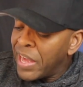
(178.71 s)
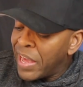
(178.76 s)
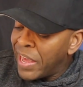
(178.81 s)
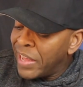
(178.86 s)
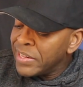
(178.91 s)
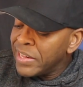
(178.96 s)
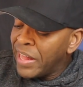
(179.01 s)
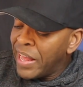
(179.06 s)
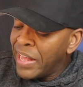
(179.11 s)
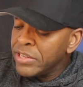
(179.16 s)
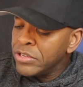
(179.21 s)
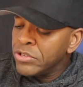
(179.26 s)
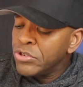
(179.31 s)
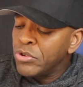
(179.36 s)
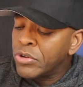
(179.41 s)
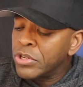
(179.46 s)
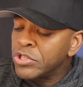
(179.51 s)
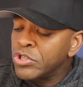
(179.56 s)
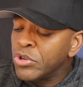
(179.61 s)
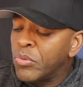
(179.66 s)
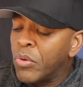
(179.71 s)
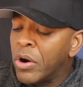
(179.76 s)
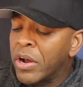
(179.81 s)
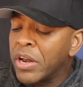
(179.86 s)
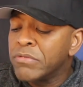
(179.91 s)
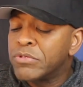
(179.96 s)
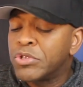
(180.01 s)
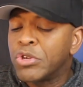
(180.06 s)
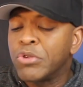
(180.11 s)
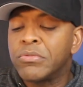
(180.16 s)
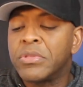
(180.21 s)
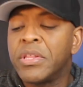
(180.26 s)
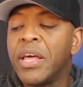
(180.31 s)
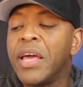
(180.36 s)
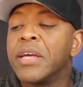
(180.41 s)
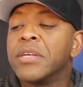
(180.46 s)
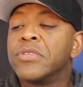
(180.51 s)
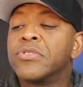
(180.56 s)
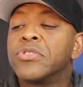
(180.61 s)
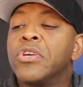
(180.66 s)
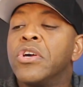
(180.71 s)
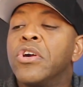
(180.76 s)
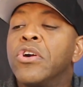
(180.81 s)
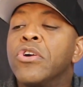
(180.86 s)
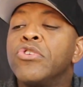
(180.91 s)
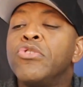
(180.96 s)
And then you can do one of 2 things.